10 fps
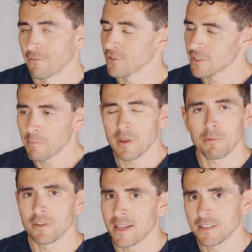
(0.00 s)
For some
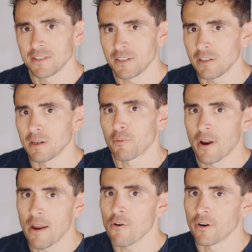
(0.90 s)
people, that's still a
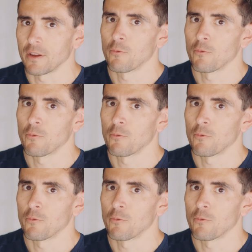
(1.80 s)
priority,